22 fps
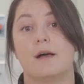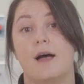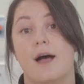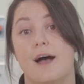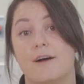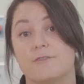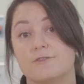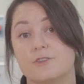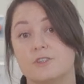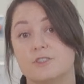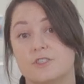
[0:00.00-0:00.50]

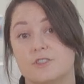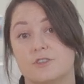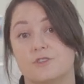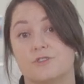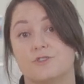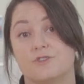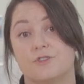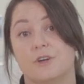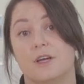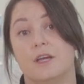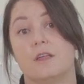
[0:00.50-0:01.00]
After
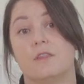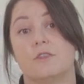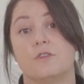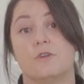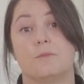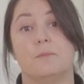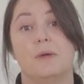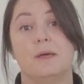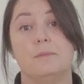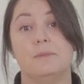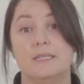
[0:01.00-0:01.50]
surgery, there
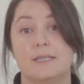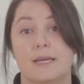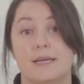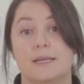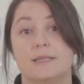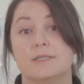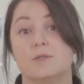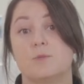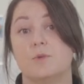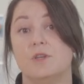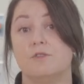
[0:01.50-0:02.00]
may be
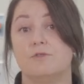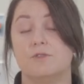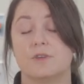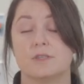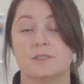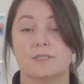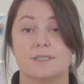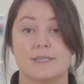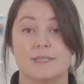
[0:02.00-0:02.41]
days when you feel